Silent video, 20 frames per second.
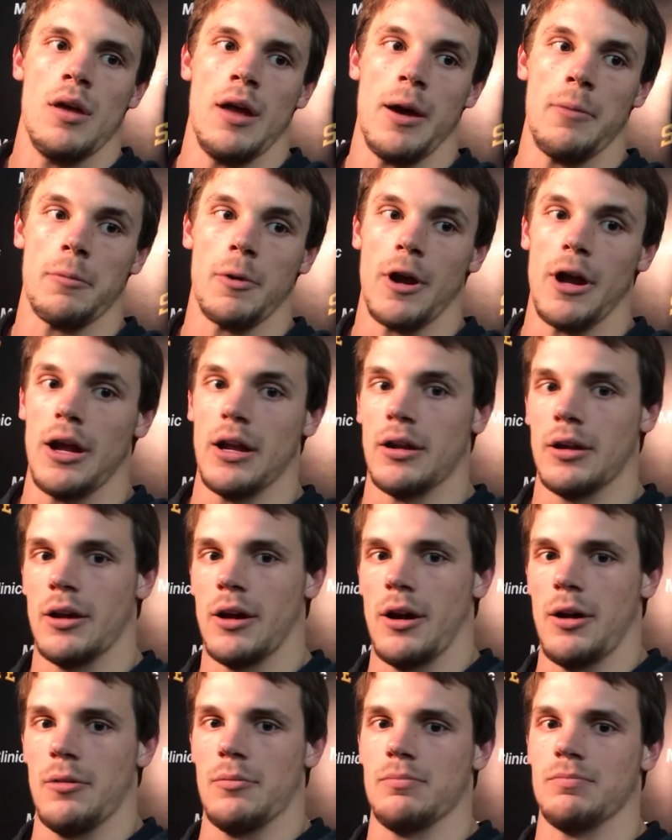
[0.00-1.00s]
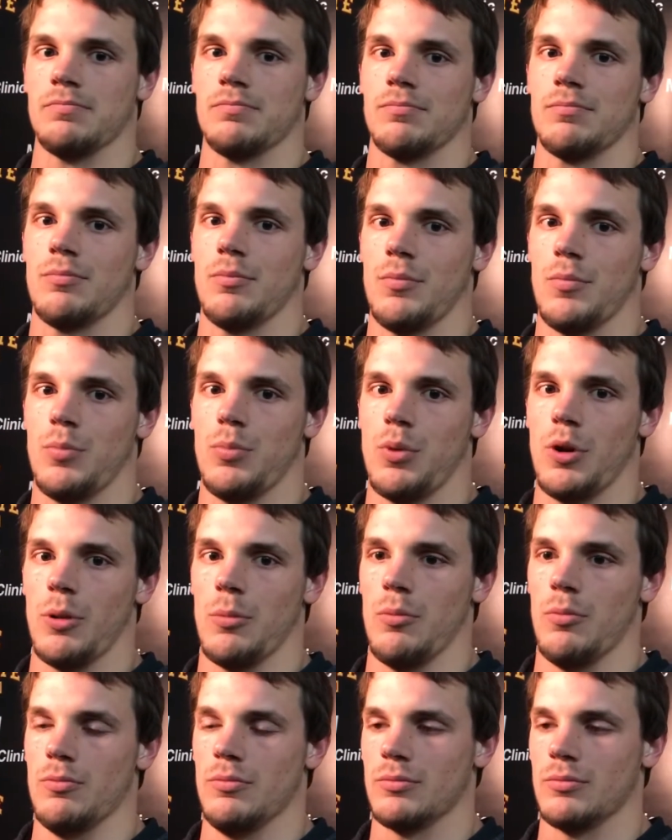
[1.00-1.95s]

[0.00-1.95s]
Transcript: Yeah, I'm great. Put